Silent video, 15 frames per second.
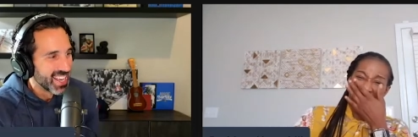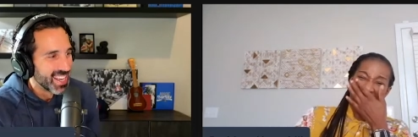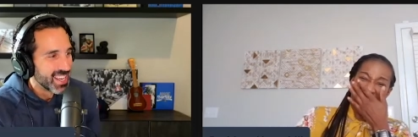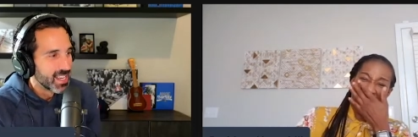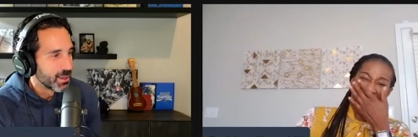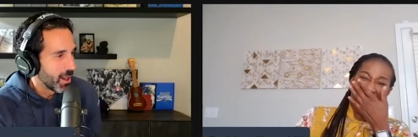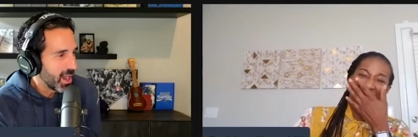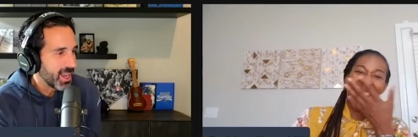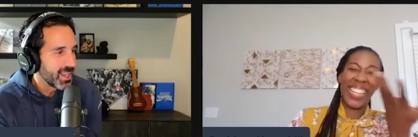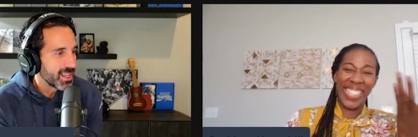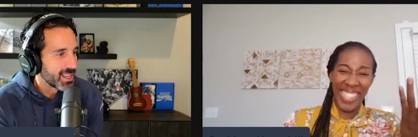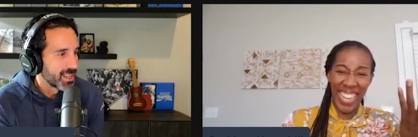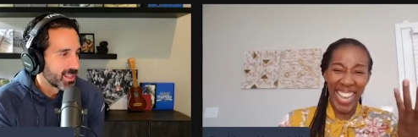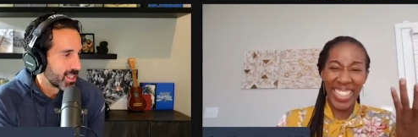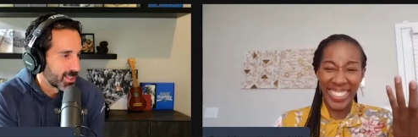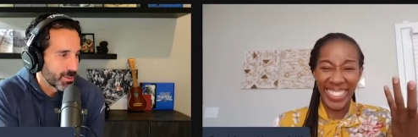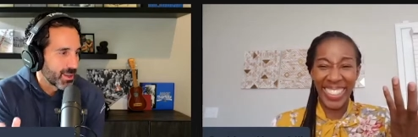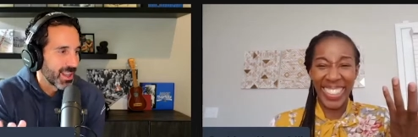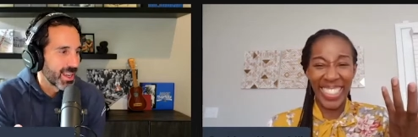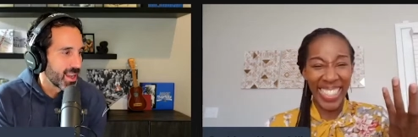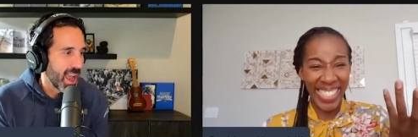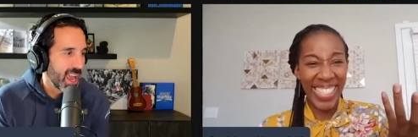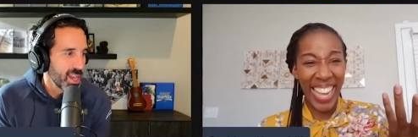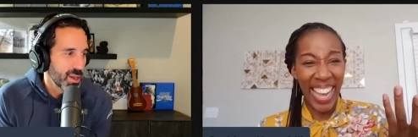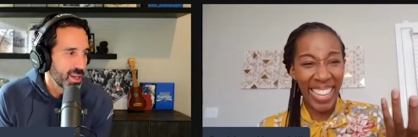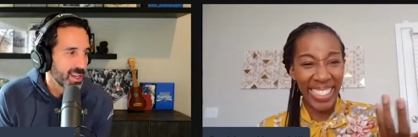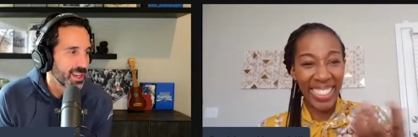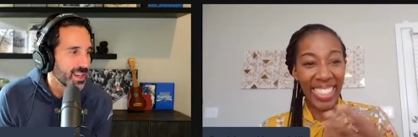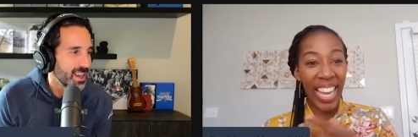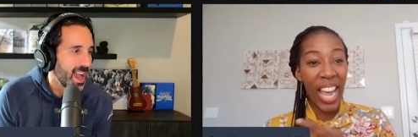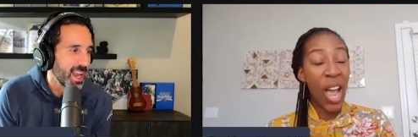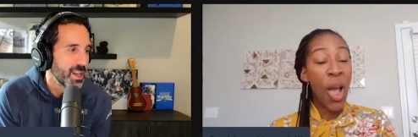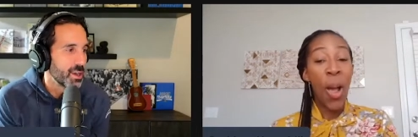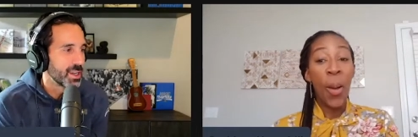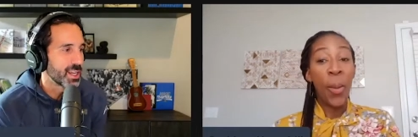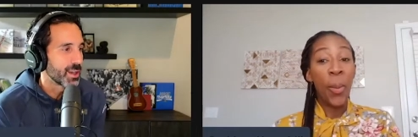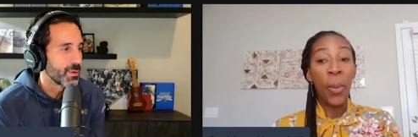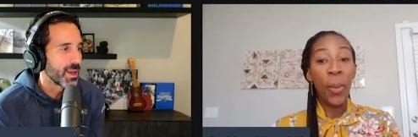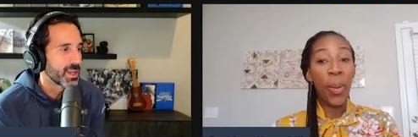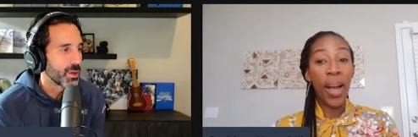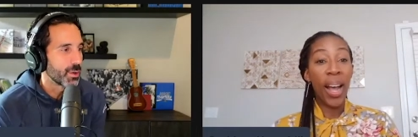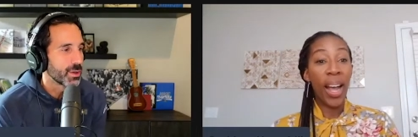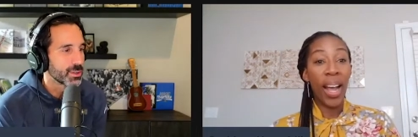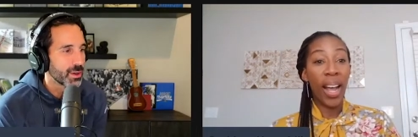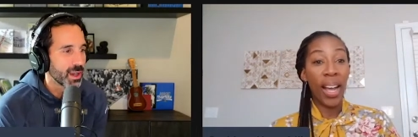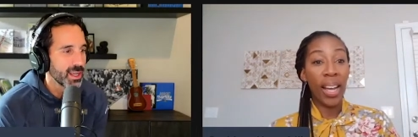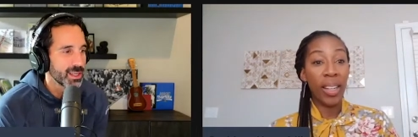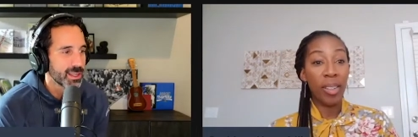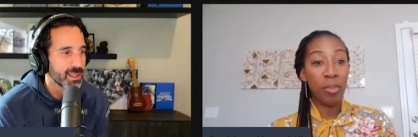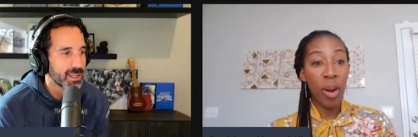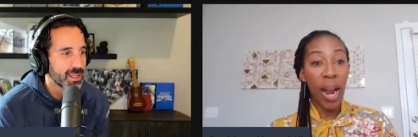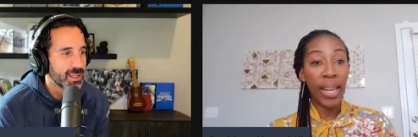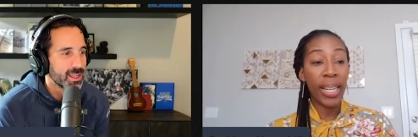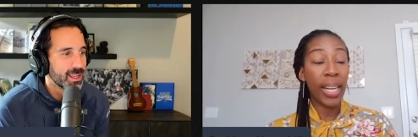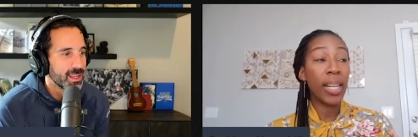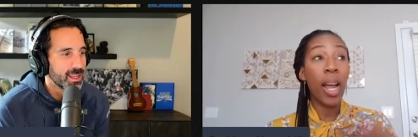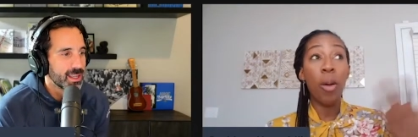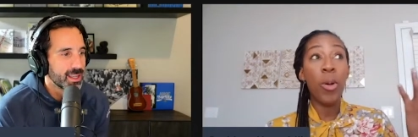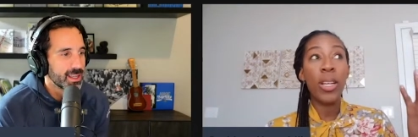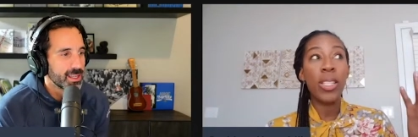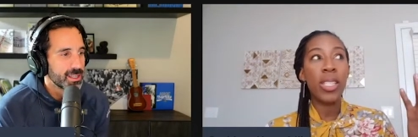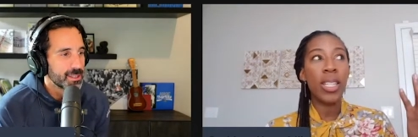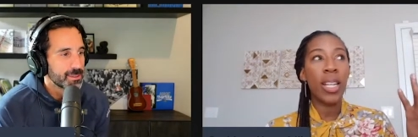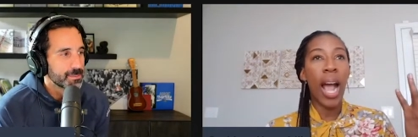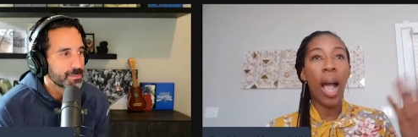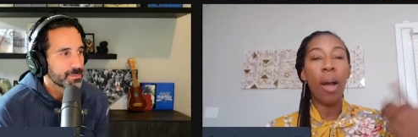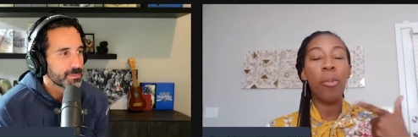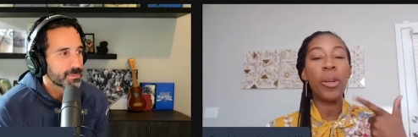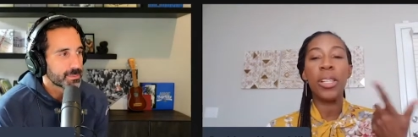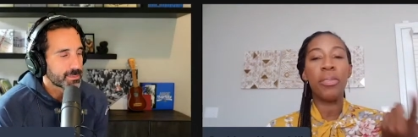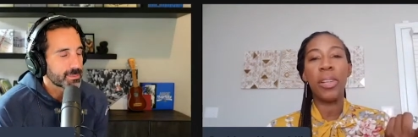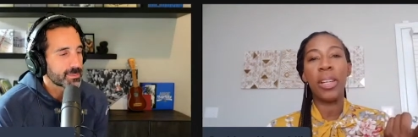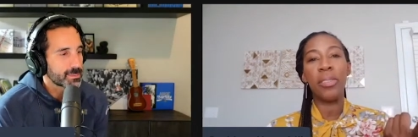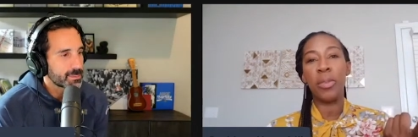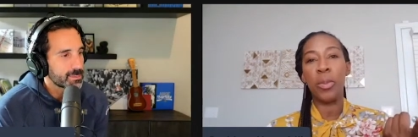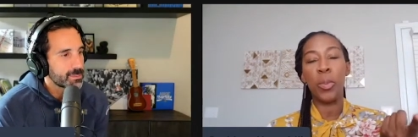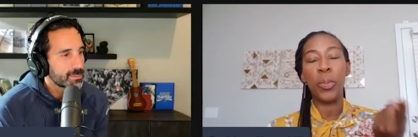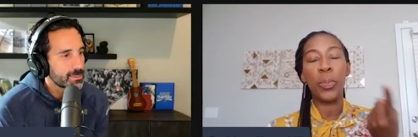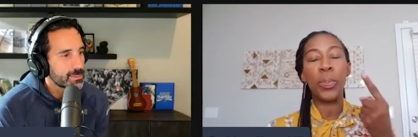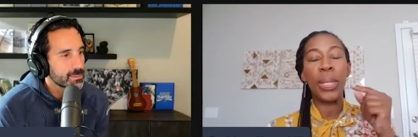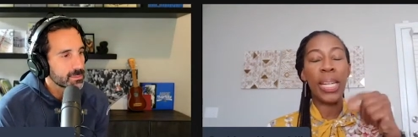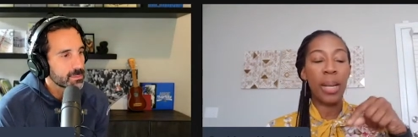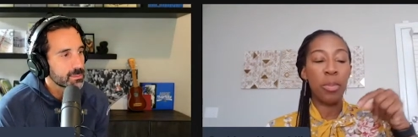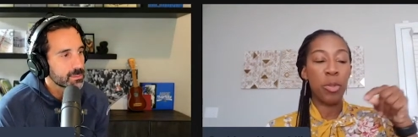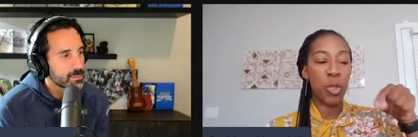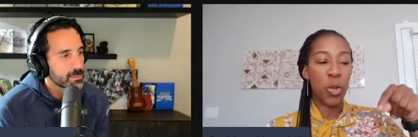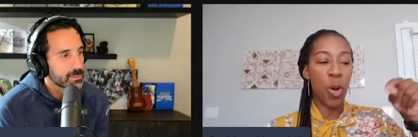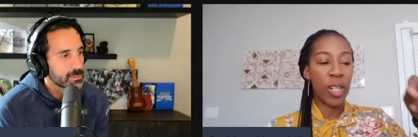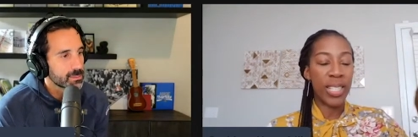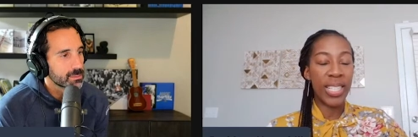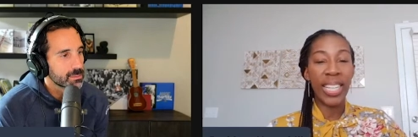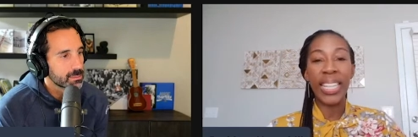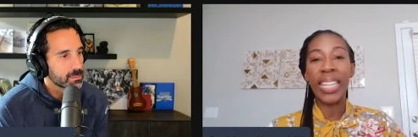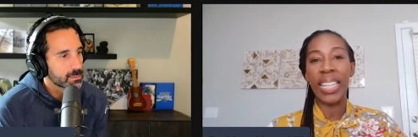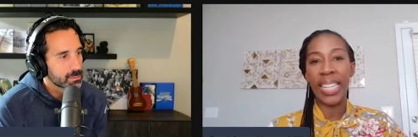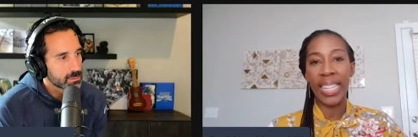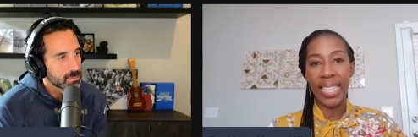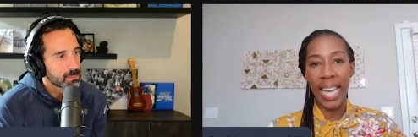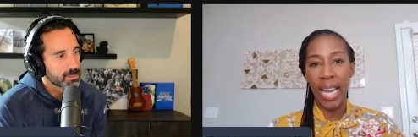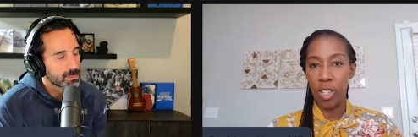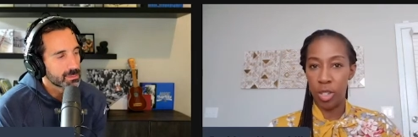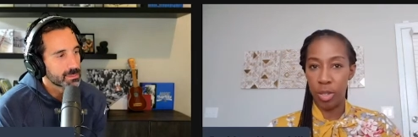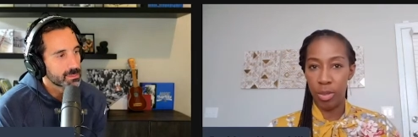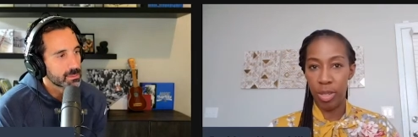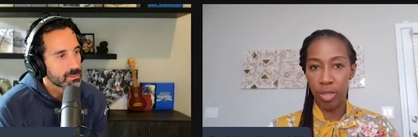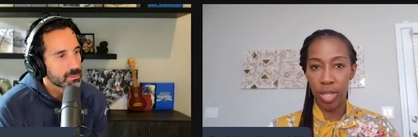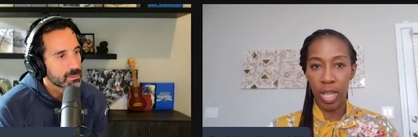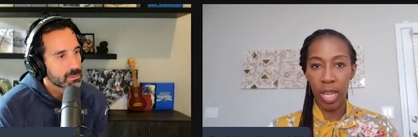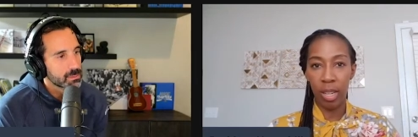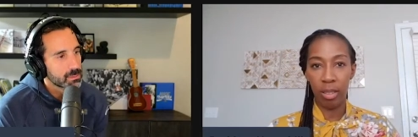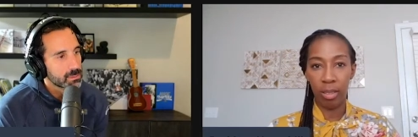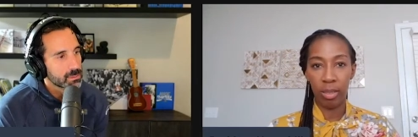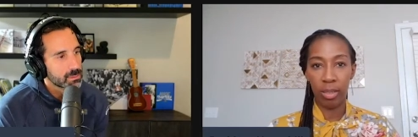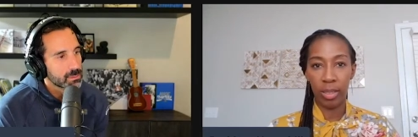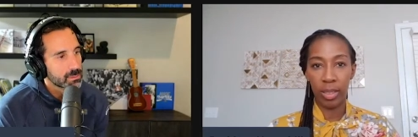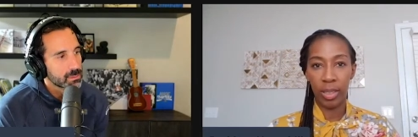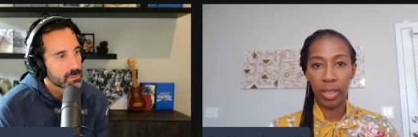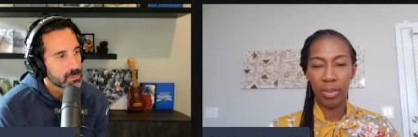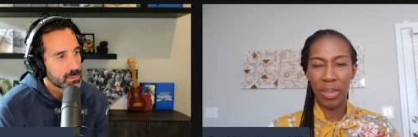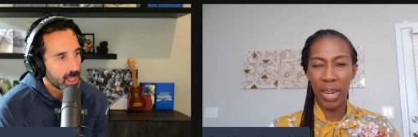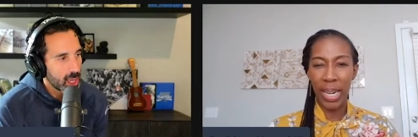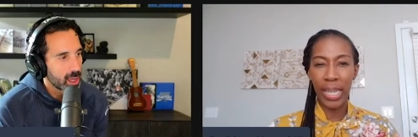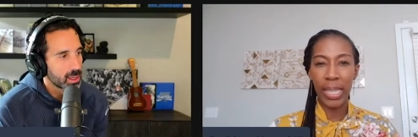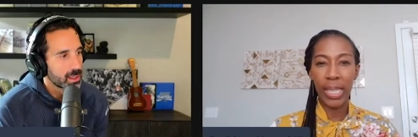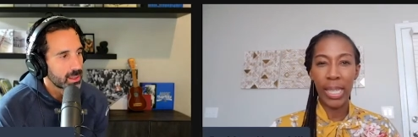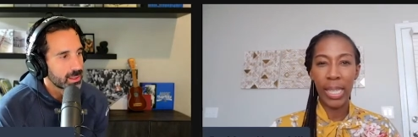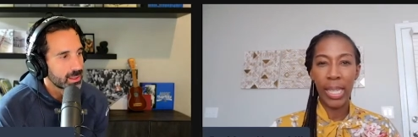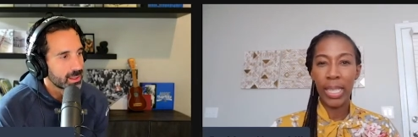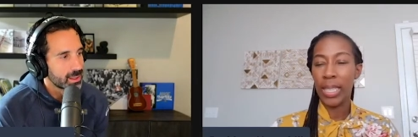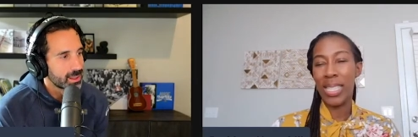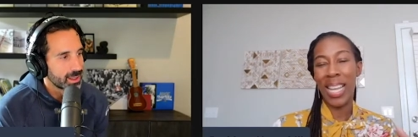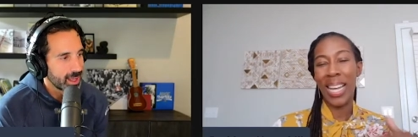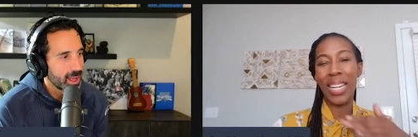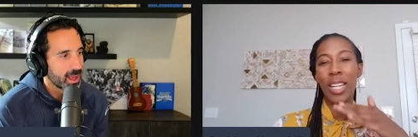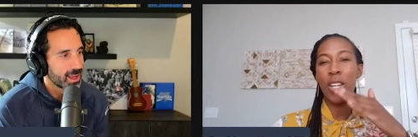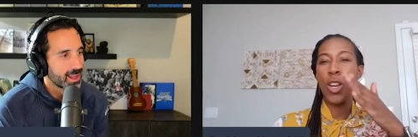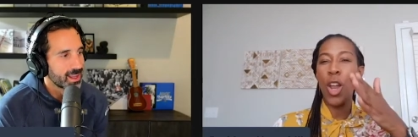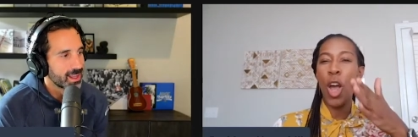Speaker 1: right? Exactly. Like, exactly. I know you're gonna write gold, right?
Speaker 2: Right. And I wasn't, I wouldn't have even been able to articulate that two years ago. Yeah. Right. Because yeah. I didn't